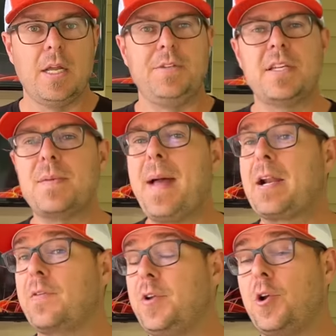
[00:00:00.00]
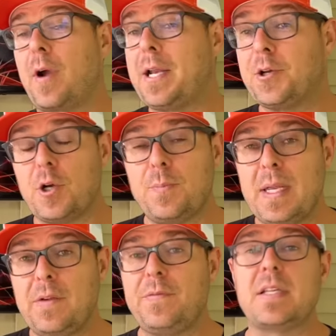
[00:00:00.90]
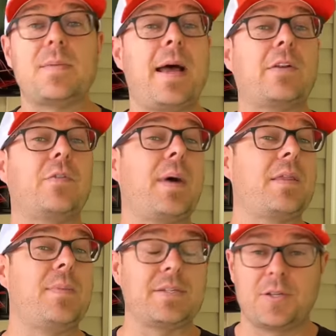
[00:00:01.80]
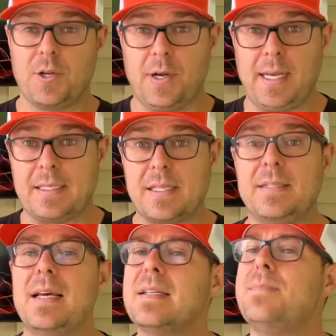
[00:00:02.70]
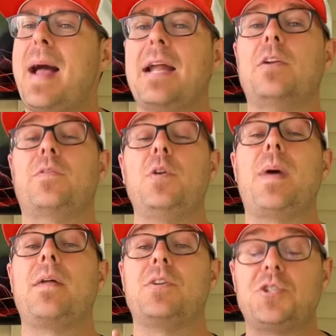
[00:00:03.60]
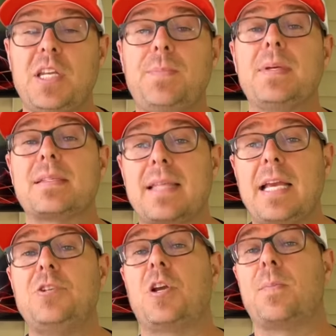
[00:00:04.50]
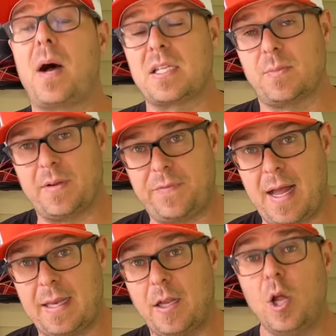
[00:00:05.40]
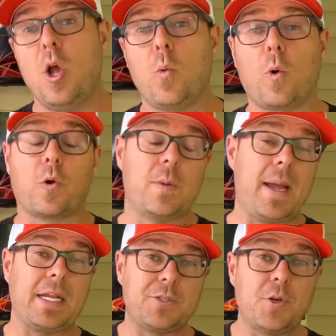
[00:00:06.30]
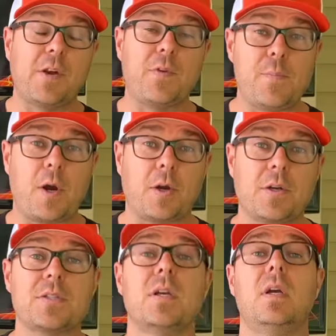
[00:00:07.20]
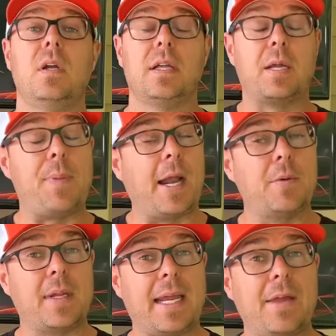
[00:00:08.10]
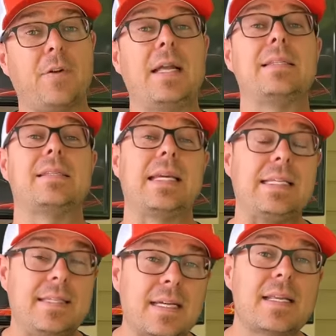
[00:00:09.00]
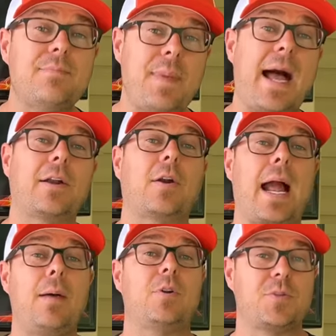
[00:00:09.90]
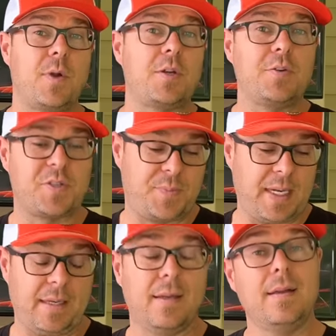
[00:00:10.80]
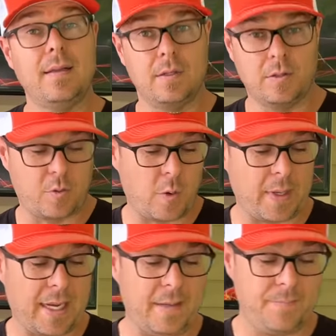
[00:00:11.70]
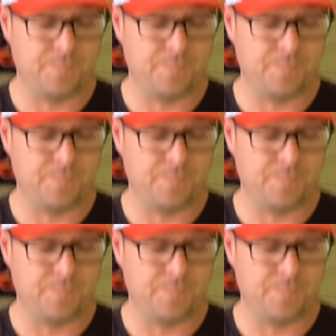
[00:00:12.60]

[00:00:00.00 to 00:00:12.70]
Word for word: Doesn't matter if you grind your own beef, doesn't matter if you buy the best ingredients, doesn't matter if you buy the cheapest things you can possibly find. We're going to make two different burgers, compare them together, and see doesn't matter how much money you spend. Look what we got.